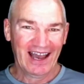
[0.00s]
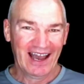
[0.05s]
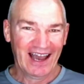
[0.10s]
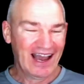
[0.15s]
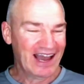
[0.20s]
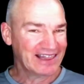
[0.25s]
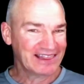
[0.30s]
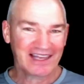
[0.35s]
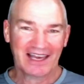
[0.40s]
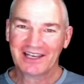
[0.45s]

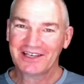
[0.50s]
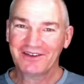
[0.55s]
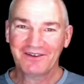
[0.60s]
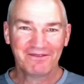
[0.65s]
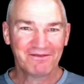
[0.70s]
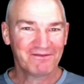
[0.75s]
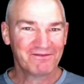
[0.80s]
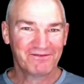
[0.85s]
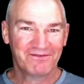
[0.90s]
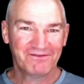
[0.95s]
And then
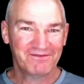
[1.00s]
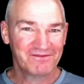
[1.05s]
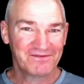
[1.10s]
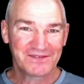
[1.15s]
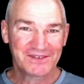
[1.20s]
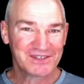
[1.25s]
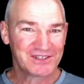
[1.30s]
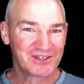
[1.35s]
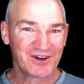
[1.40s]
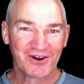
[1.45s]

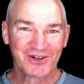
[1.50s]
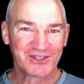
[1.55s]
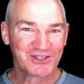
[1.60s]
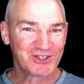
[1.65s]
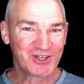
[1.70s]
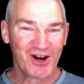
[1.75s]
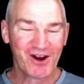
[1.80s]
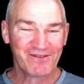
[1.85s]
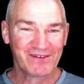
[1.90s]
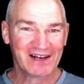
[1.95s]
start
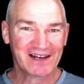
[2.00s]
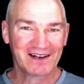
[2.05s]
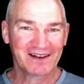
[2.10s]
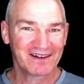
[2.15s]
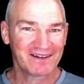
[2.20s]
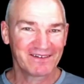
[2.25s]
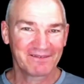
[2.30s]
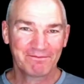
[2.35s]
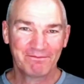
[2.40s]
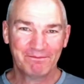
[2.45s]
serving.
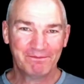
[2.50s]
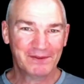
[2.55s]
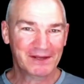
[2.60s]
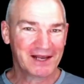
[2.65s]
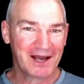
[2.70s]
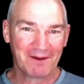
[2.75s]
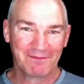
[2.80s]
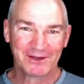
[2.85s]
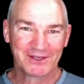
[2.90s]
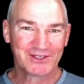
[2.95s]

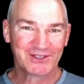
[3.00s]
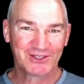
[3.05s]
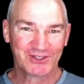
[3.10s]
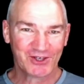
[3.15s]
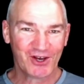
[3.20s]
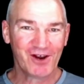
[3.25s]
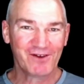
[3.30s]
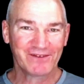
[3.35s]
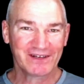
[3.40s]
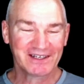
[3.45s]
Become a
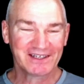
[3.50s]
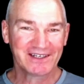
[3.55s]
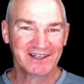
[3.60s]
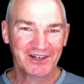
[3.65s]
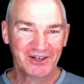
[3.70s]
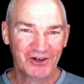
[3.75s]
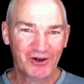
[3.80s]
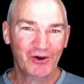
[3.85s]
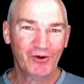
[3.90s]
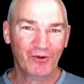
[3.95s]
servant
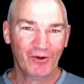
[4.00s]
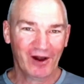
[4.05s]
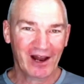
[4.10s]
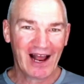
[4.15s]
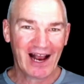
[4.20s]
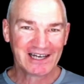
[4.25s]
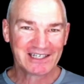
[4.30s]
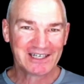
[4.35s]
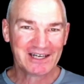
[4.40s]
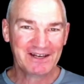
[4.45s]
who will
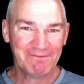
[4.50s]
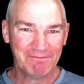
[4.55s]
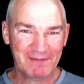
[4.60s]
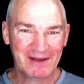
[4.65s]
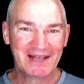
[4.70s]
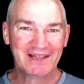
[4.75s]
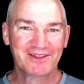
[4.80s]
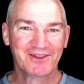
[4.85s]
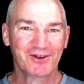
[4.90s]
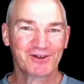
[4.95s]
actually
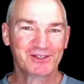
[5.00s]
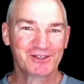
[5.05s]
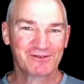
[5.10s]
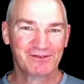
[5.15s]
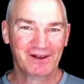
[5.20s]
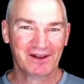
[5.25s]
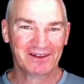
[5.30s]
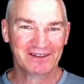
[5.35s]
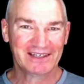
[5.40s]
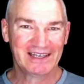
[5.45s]
meet those
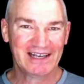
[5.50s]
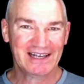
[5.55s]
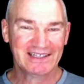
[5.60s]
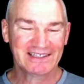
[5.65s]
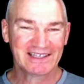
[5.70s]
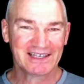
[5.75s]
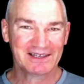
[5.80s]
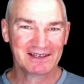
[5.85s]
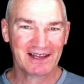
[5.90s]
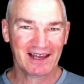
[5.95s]
felt
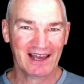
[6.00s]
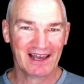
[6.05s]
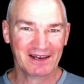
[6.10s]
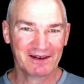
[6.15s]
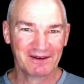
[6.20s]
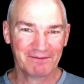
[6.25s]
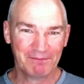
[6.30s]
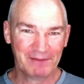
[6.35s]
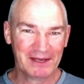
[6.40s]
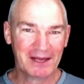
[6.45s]
needs
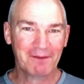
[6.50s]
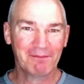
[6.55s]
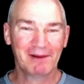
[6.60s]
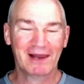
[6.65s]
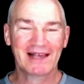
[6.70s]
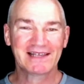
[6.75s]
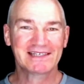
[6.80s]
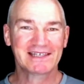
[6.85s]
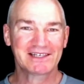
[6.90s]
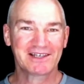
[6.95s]
and be a
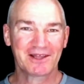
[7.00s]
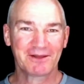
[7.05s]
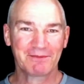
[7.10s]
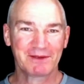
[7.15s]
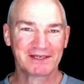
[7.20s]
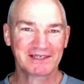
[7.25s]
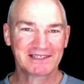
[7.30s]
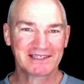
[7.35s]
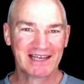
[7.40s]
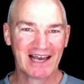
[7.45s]
blessing to them
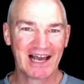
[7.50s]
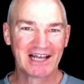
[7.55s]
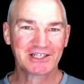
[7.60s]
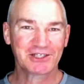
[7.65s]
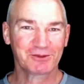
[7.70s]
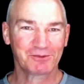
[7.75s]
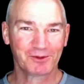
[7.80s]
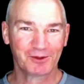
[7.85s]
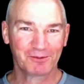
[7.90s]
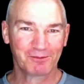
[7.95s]
in
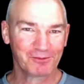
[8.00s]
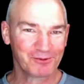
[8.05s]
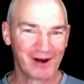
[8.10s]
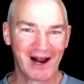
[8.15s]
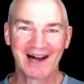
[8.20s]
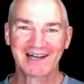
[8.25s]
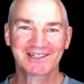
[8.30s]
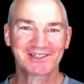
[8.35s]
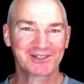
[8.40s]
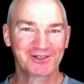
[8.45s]
tangible,
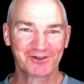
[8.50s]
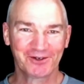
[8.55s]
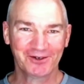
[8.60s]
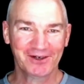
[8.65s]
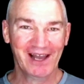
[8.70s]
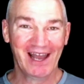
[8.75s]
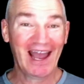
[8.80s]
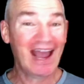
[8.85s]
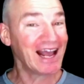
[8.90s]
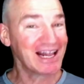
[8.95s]
practical,
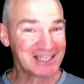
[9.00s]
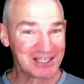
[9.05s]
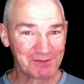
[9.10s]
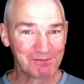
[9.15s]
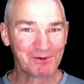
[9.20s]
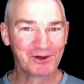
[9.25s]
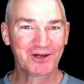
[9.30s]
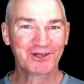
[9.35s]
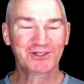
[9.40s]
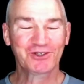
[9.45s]
and
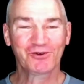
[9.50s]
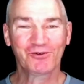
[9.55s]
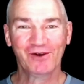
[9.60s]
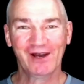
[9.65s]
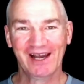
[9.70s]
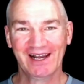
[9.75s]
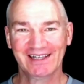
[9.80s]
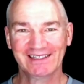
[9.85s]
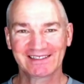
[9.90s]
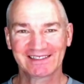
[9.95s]
spiritual
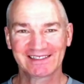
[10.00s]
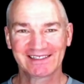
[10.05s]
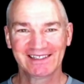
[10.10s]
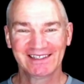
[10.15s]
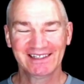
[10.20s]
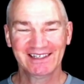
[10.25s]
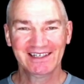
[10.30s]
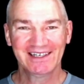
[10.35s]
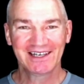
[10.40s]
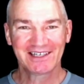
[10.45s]
ways.
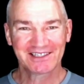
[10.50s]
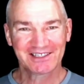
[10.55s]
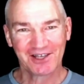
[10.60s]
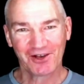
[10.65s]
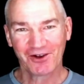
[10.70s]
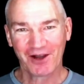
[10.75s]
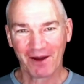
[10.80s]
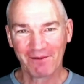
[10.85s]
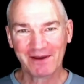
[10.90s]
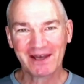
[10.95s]
So
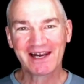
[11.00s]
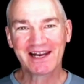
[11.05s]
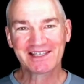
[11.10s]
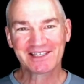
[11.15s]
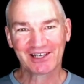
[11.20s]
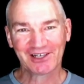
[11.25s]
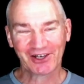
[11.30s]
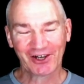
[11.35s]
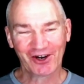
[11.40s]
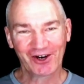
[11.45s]
come in as
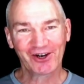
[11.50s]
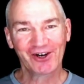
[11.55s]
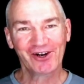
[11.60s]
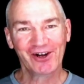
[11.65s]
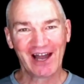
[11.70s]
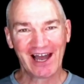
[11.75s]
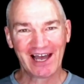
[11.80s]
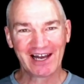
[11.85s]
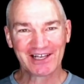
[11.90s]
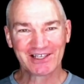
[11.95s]
a
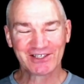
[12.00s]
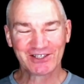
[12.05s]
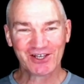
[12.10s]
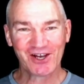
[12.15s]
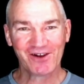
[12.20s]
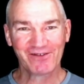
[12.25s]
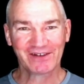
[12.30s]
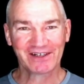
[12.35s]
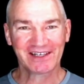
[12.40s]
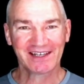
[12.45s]
learner and a
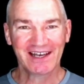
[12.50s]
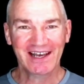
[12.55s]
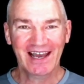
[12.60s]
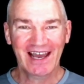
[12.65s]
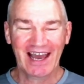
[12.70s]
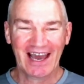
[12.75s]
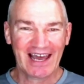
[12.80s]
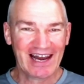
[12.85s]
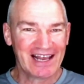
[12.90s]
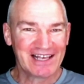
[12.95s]
servant.
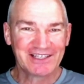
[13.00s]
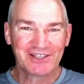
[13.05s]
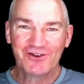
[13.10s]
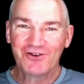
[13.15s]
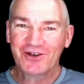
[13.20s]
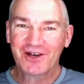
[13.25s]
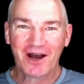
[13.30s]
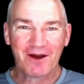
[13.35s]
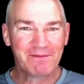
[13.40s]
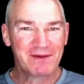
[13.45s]
And as you
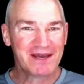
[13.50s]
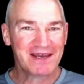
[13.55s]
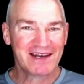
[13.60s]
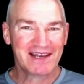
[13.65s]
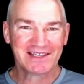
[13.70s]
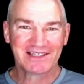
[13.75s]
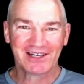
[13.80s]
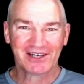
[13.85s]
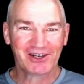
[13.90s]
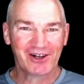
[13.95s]
come in
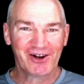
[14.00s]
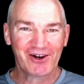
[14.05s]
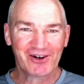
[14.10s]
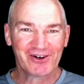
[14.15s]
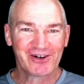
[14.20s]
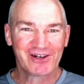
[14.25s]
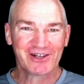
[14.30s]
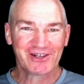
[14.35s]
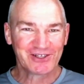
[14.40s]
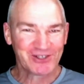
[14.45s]
as a learner
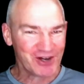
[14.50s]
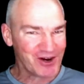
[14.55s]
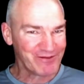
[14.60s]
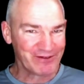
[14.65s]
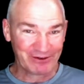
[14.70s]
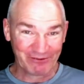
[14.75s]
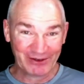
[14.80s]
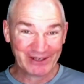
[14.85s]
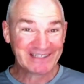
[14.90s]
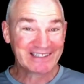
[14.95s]
and a
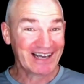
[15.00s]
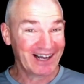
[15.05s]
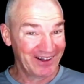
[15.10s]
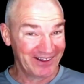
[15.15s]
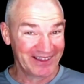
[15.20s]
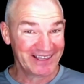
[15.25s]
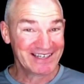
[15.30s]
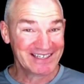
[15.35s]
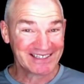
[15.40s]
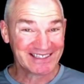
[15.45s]
servant, we tell
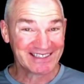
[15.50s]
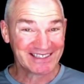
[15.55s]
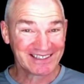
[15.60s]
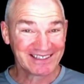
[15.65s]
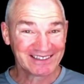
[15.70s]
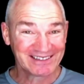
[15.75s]
these